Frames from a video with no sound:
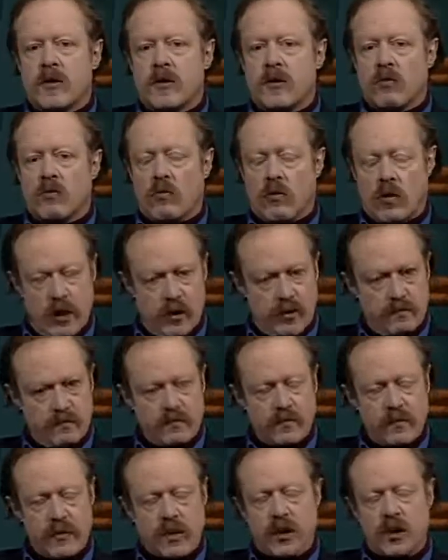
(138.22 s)
One,
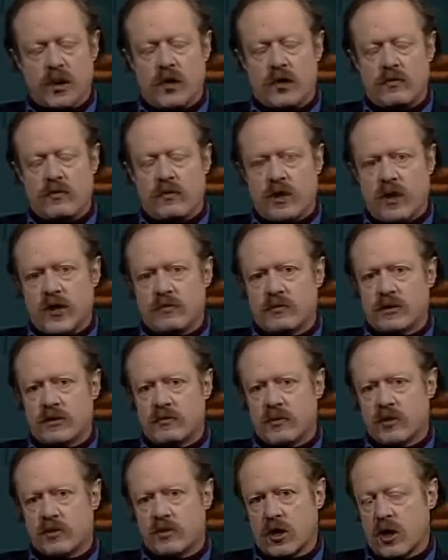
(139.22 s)
and perhaps the
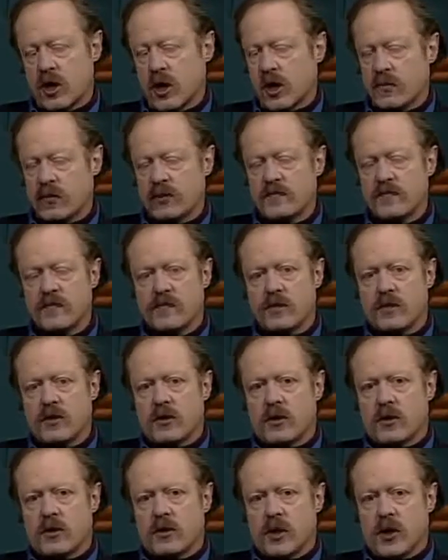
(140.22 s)
most common,
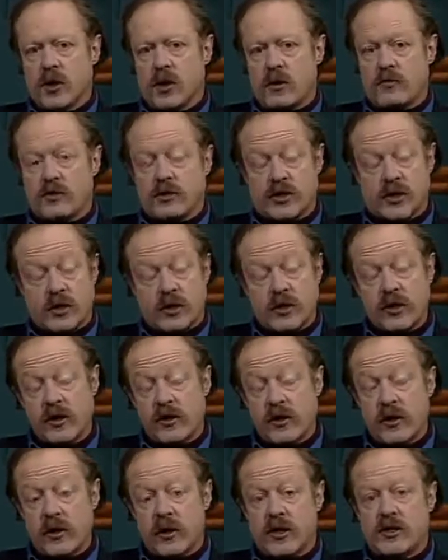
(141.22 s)
particularly
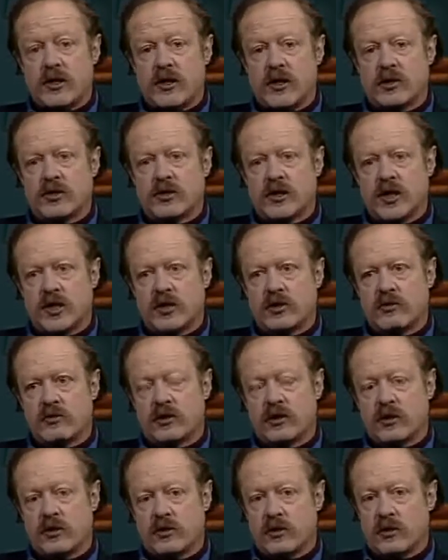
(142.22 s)
in the 19th
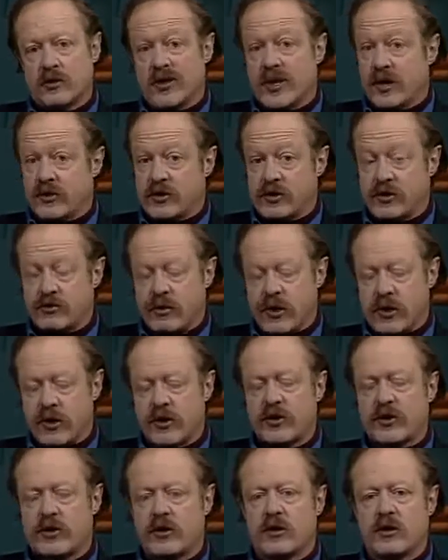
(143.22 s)
century and now the
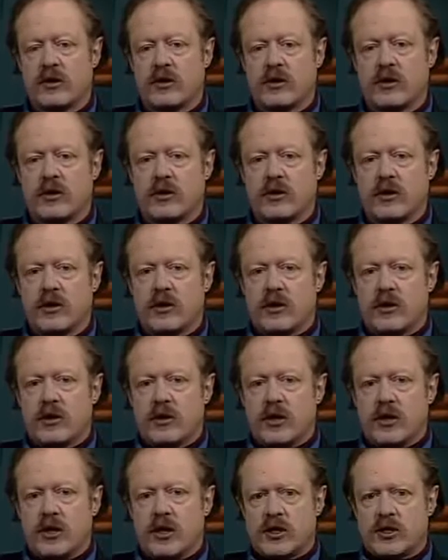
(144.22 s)
20th,
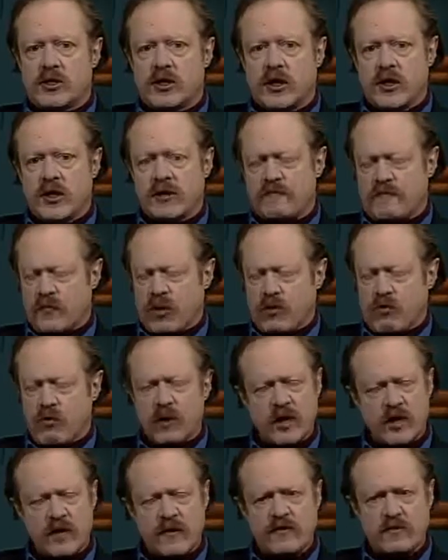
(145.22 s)
is that
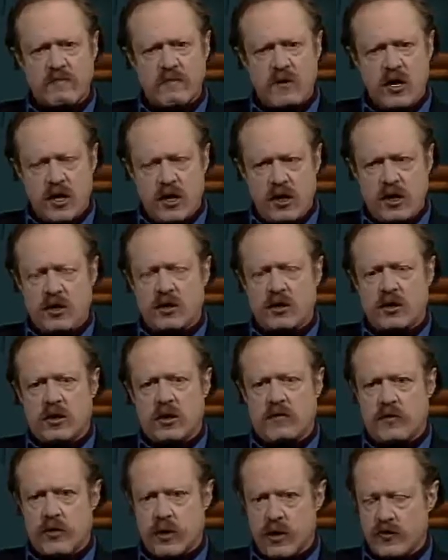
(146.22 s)
what gives meaning
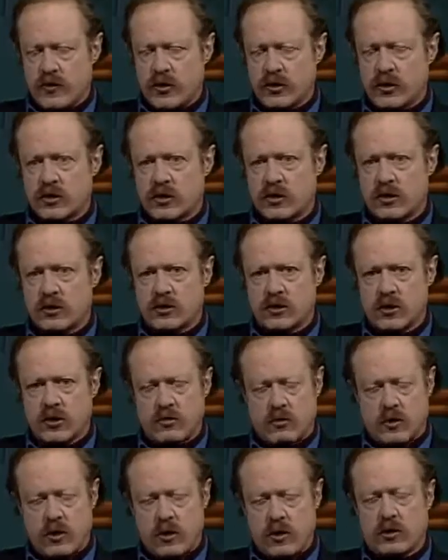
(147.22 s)
and purpose to the
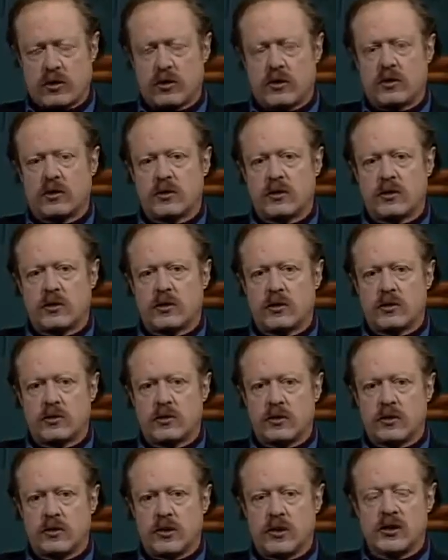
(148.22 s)
world
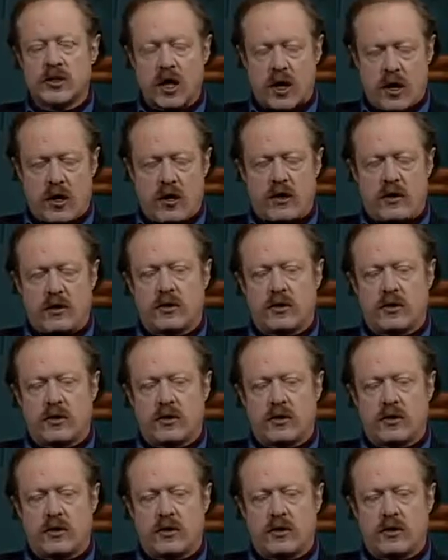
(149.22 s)
is God.